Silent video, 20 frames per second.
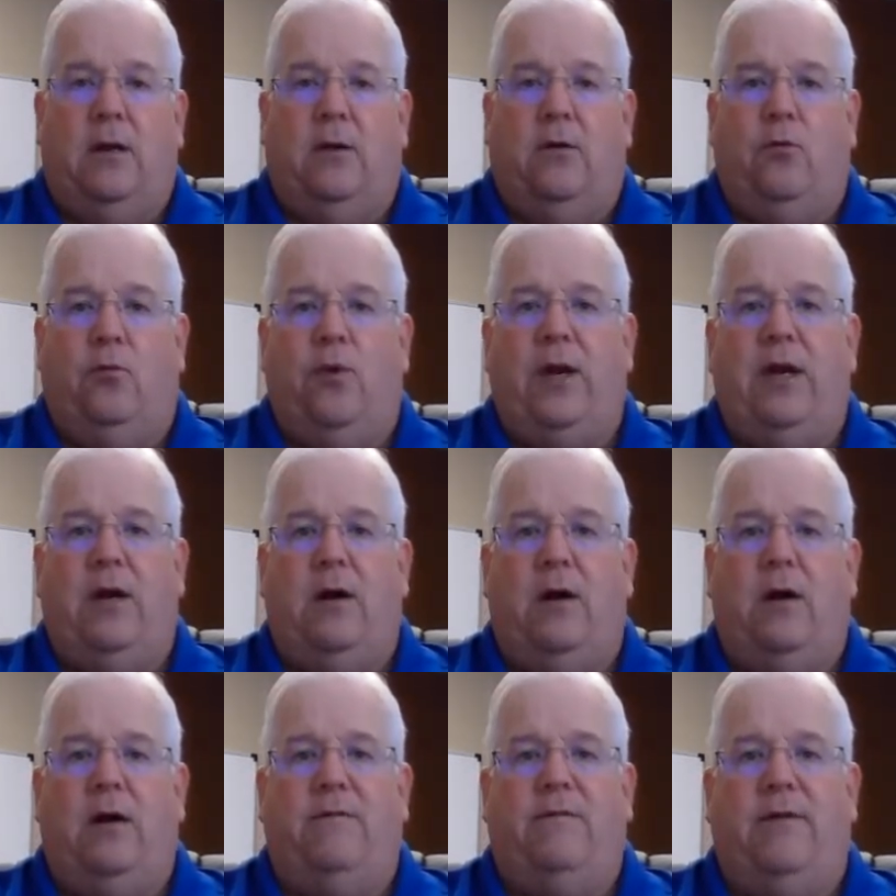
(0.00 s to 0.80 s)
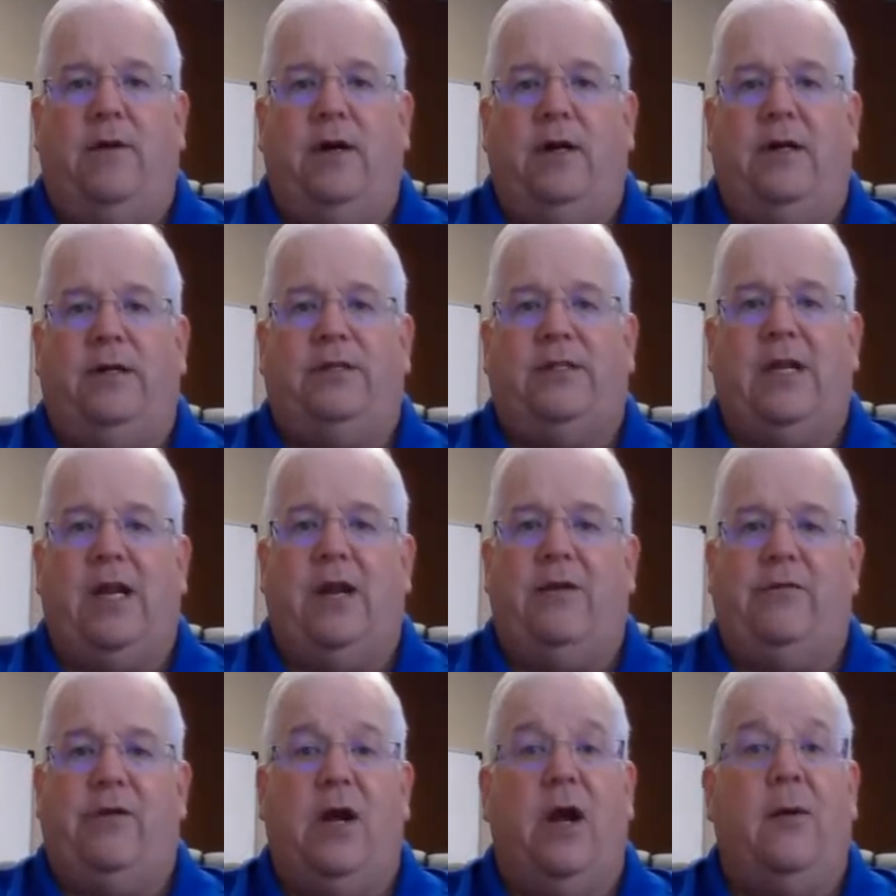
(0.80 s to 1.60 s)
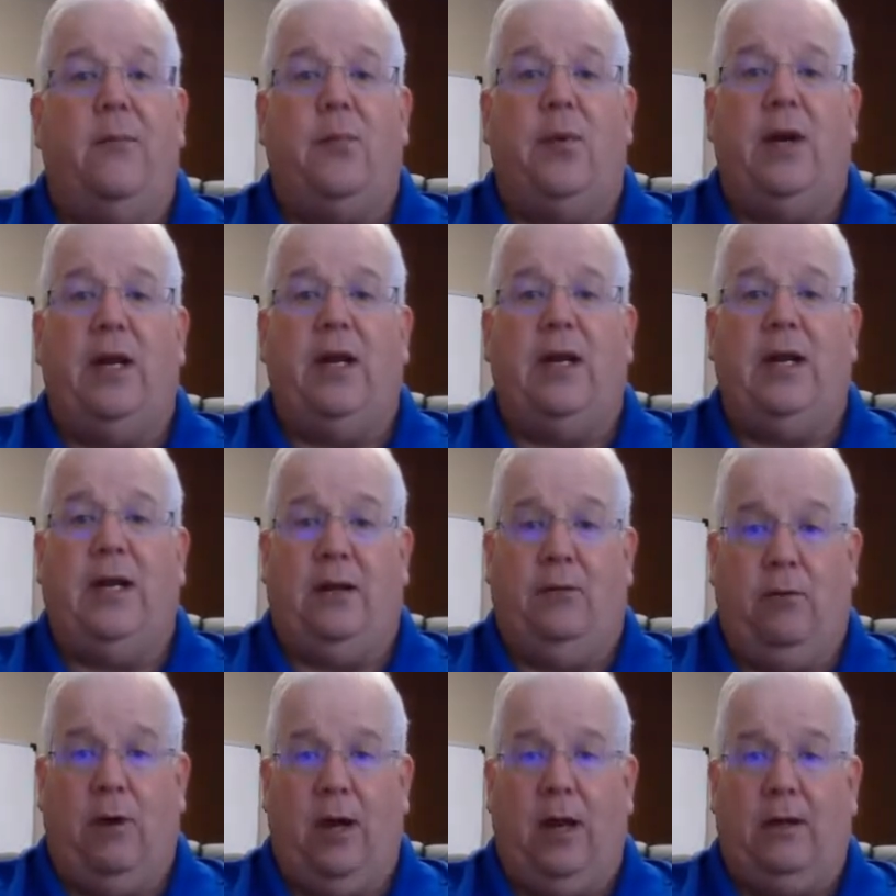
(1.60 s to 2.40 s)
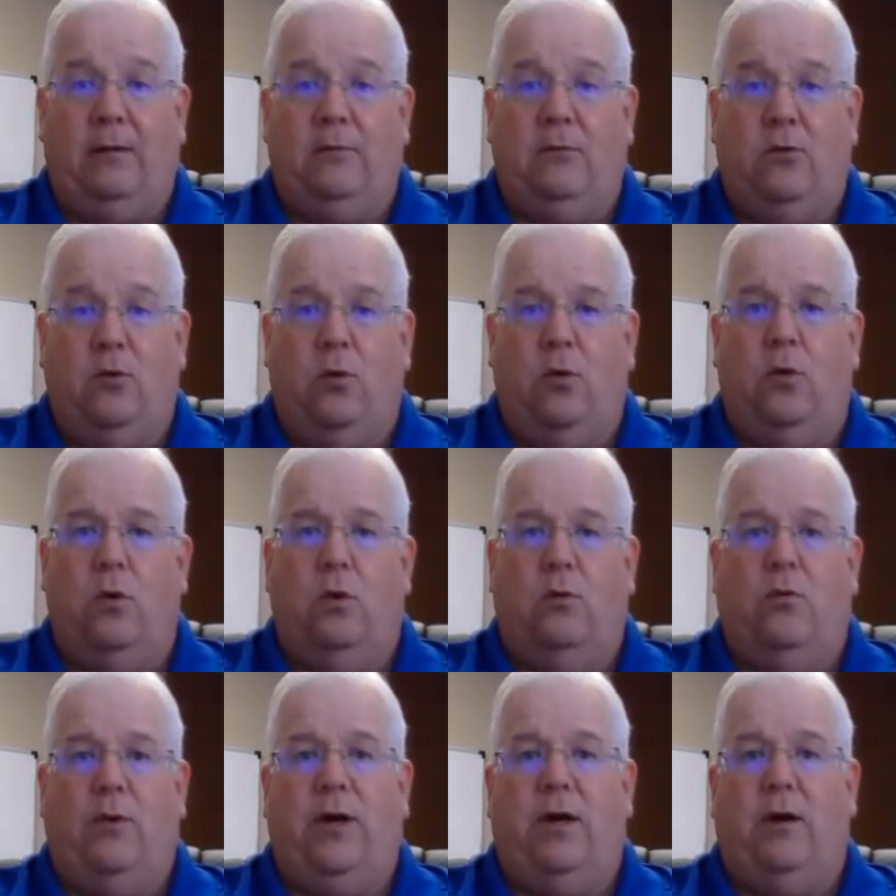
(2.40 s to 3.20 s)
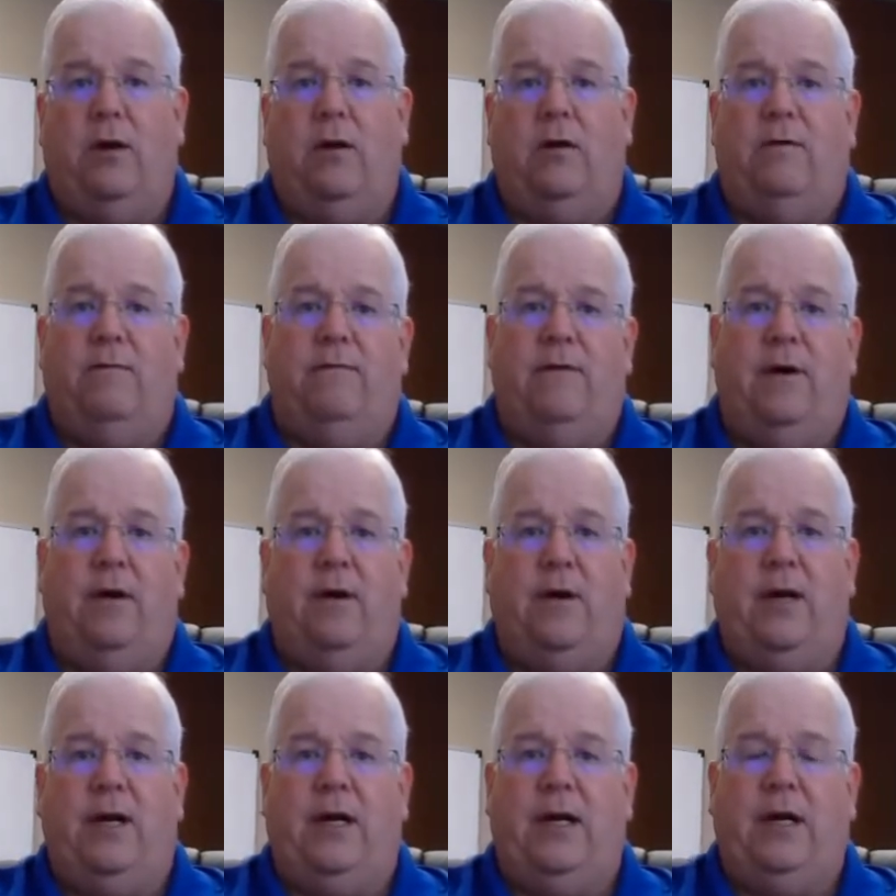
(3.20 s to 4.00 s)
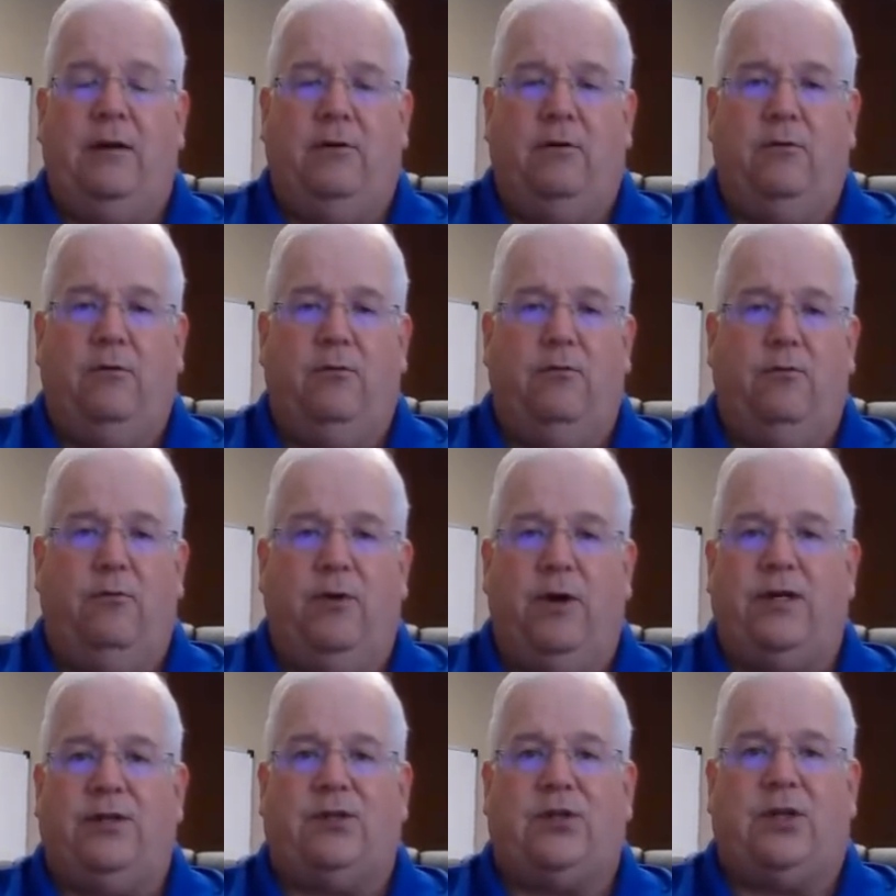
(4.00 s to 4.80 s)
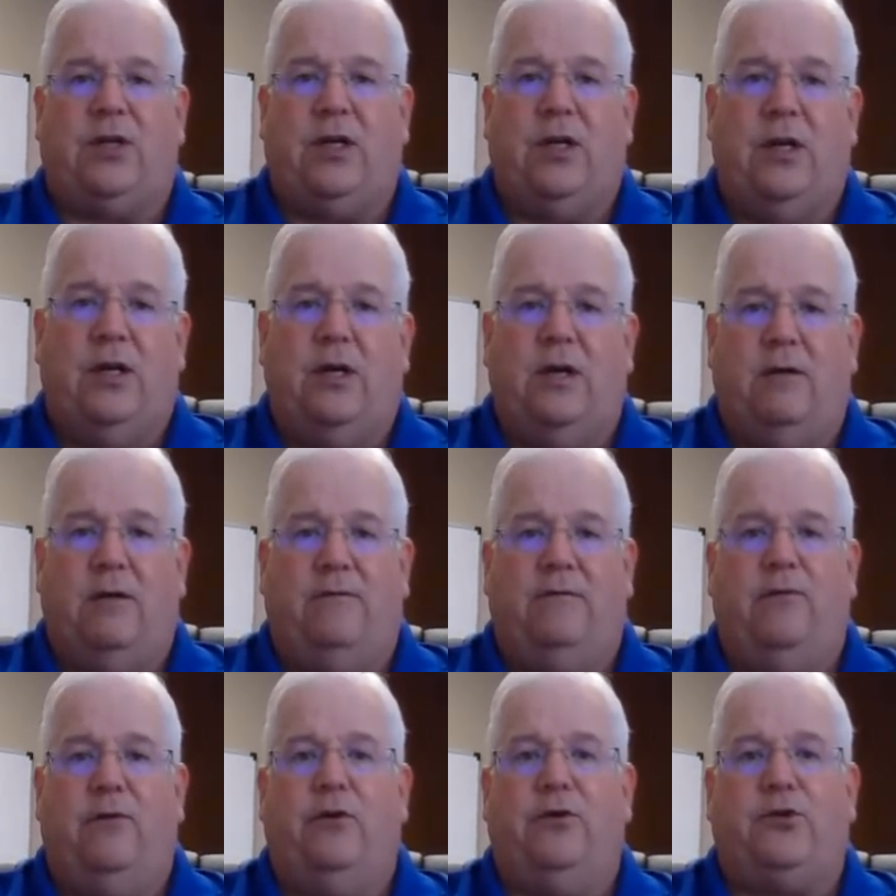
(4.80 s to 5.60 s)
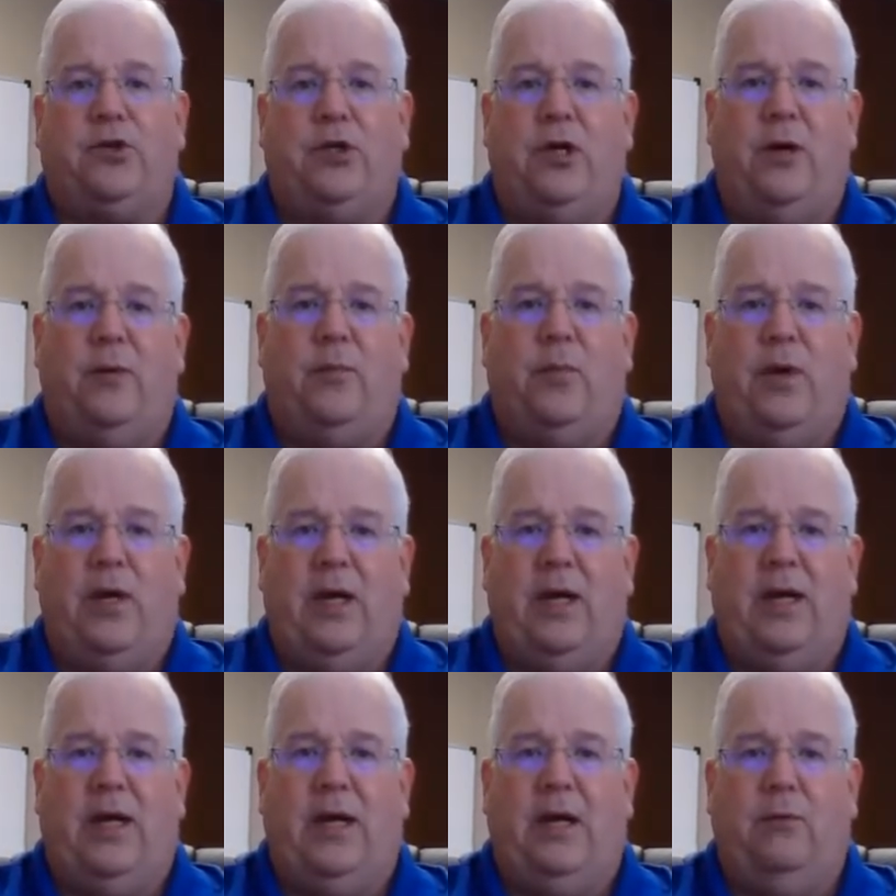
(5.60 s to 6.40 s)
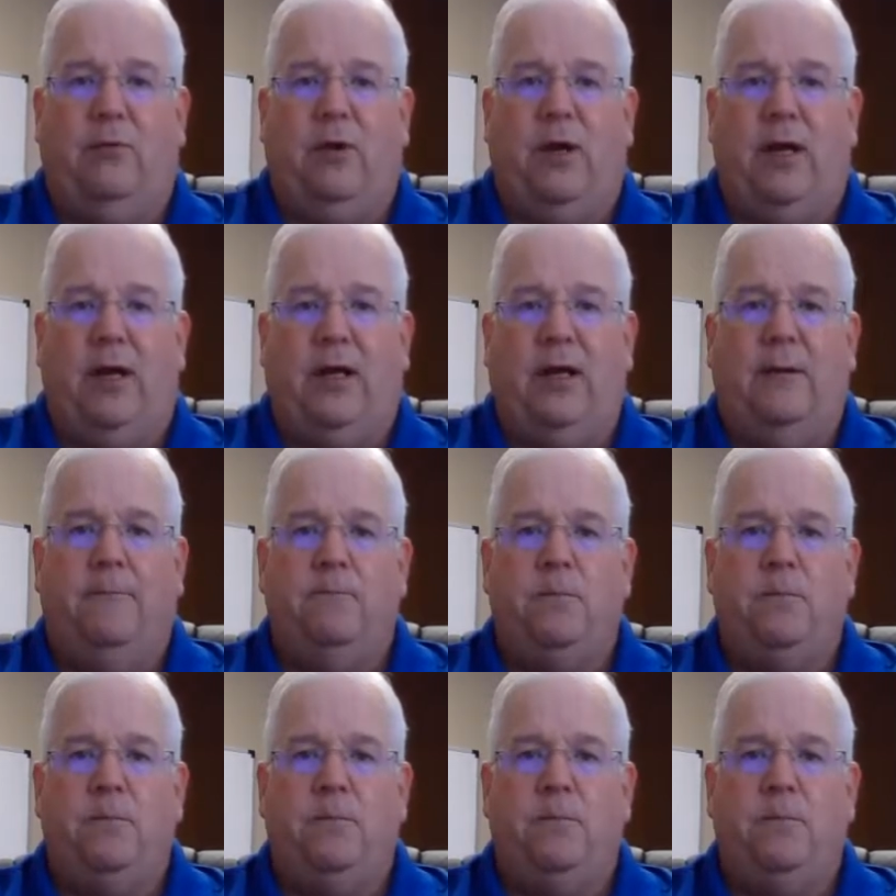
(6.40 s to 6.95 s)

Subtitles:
we are a very safe company anyway, or we are a very risk-averse company anyway.